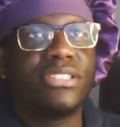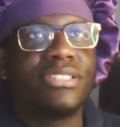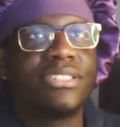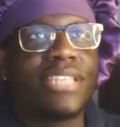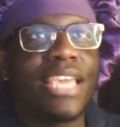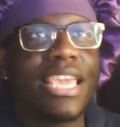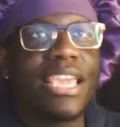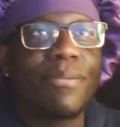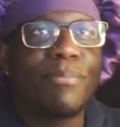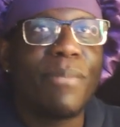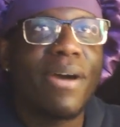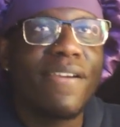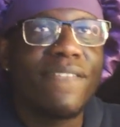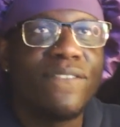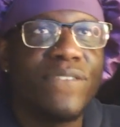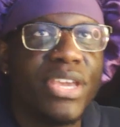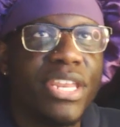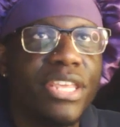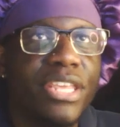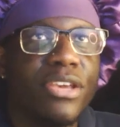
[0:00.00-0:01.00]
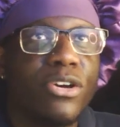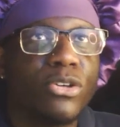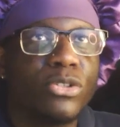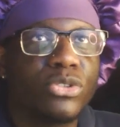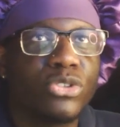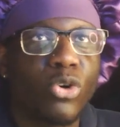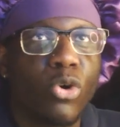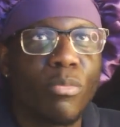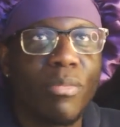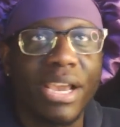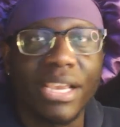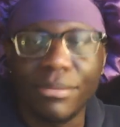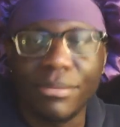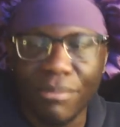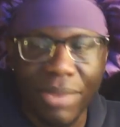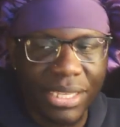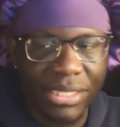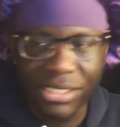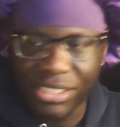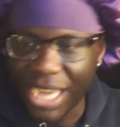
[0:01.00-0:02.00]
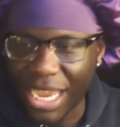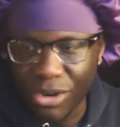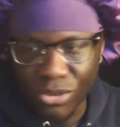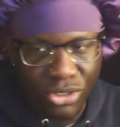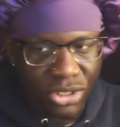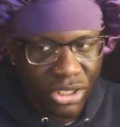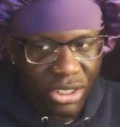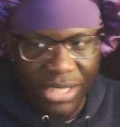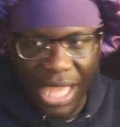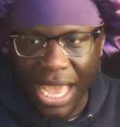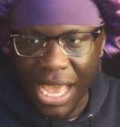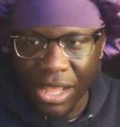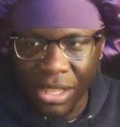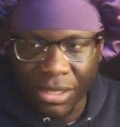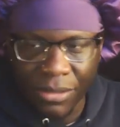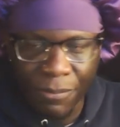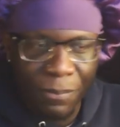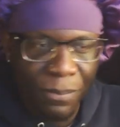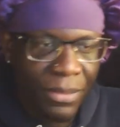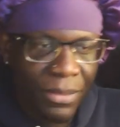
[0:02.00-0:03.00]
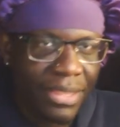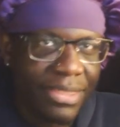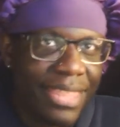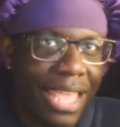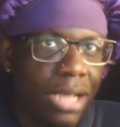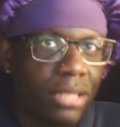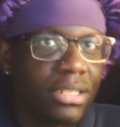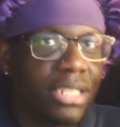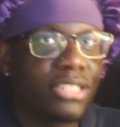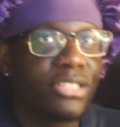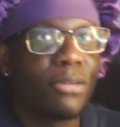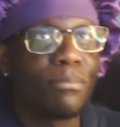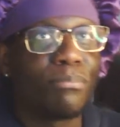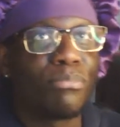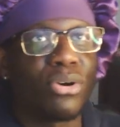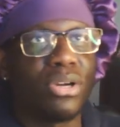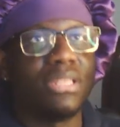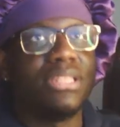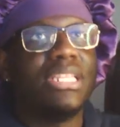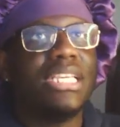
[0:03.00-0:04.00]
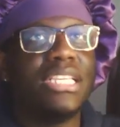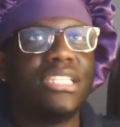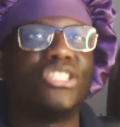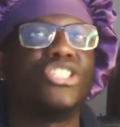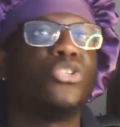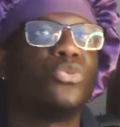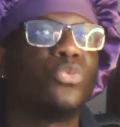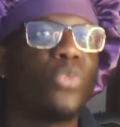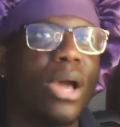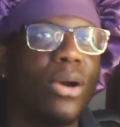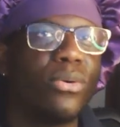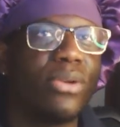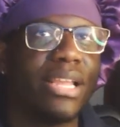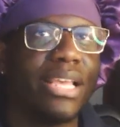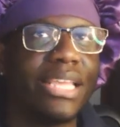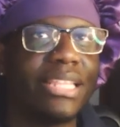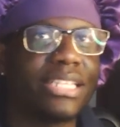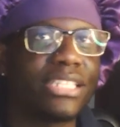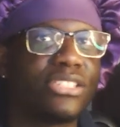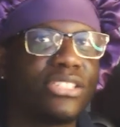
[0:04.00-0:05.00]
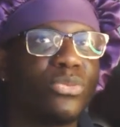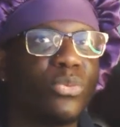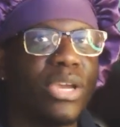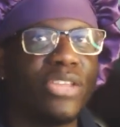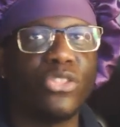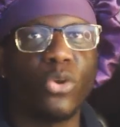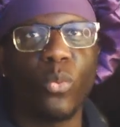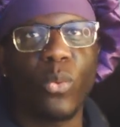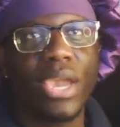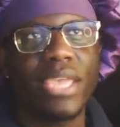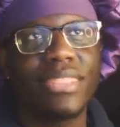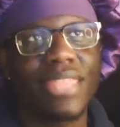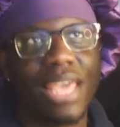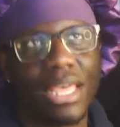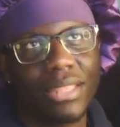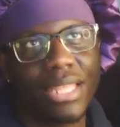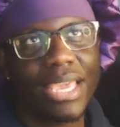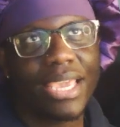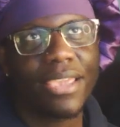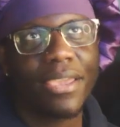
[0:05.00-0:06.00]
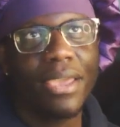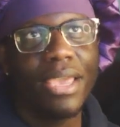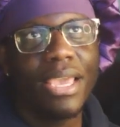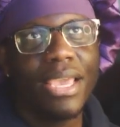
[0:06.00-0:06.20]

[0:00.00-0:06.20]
take my videos or my channel style down like the Berlizzi route, in the way that like